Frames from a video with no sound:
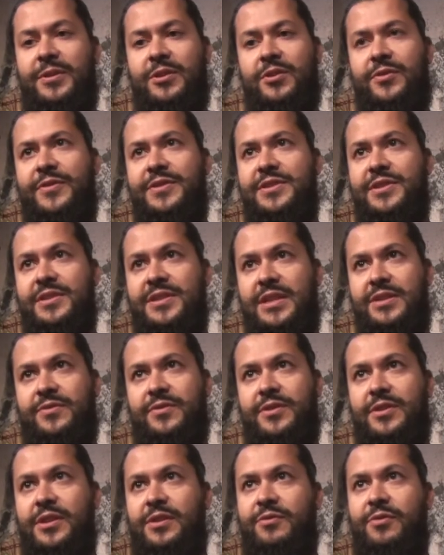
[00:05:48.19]
If it's
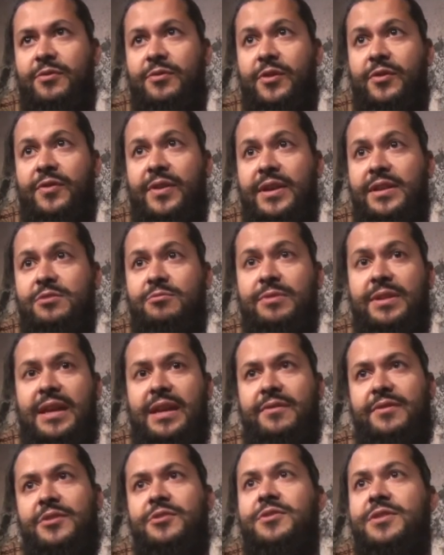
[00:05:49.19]
successful enough, if our fans really
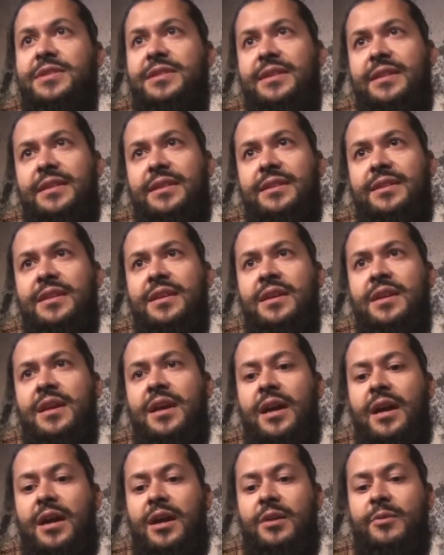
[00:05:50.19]
have interest in
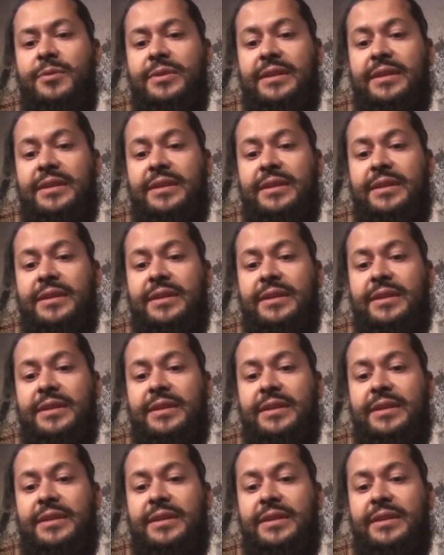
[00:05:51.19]
it,